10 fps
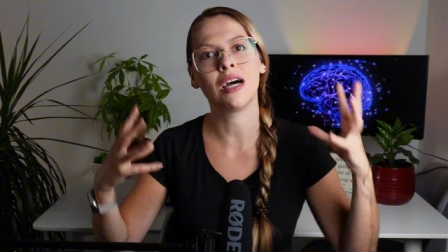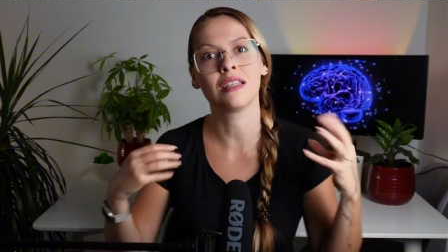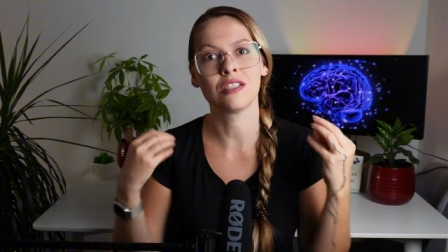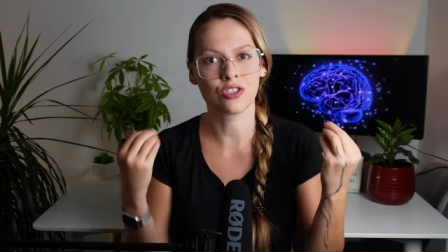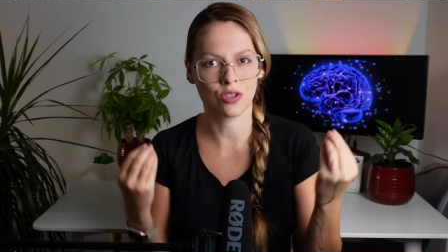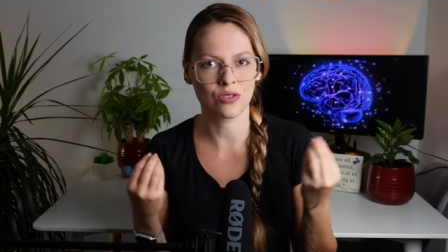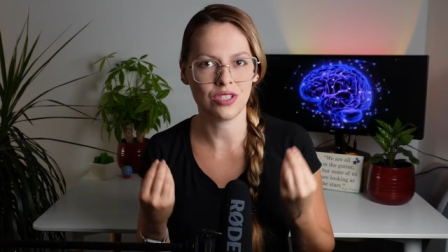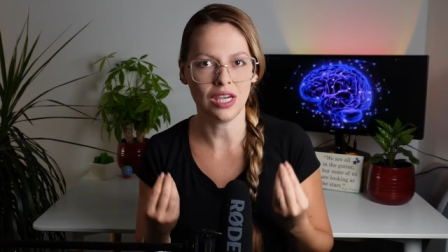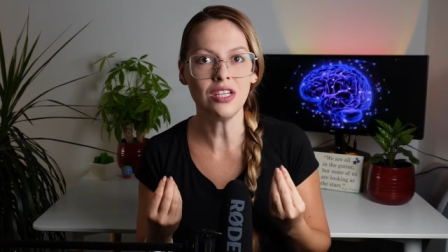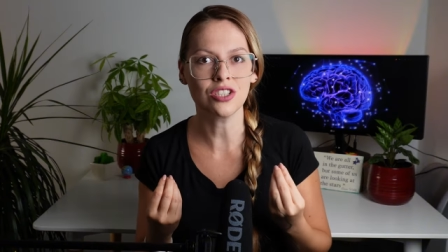that
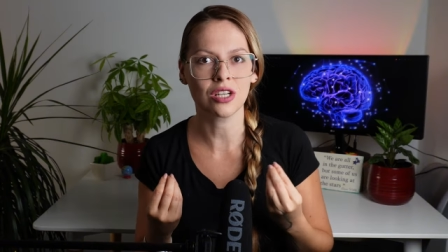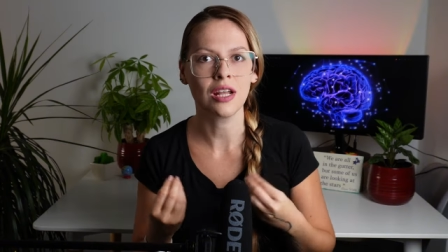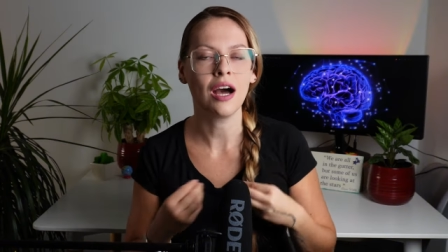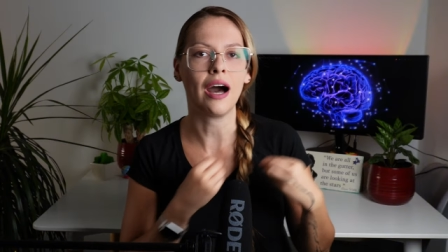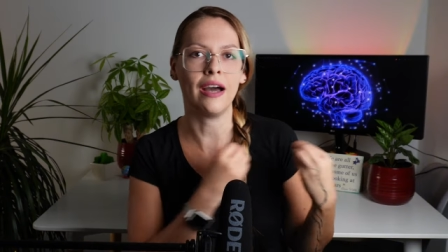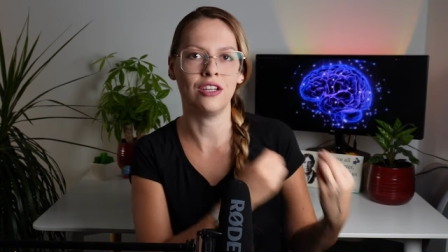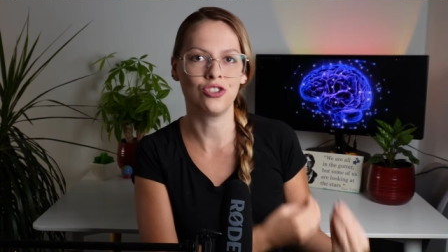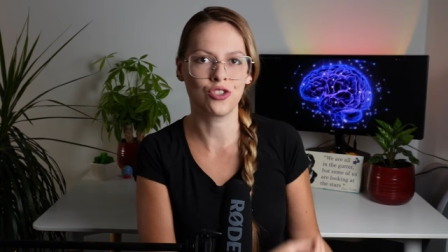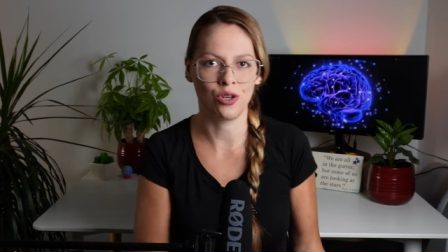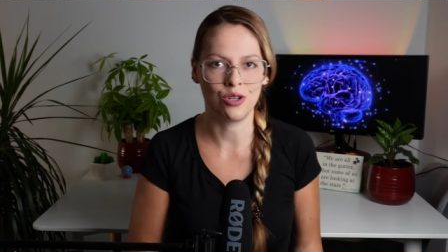association, I
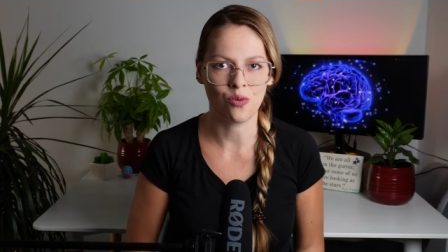enjoy the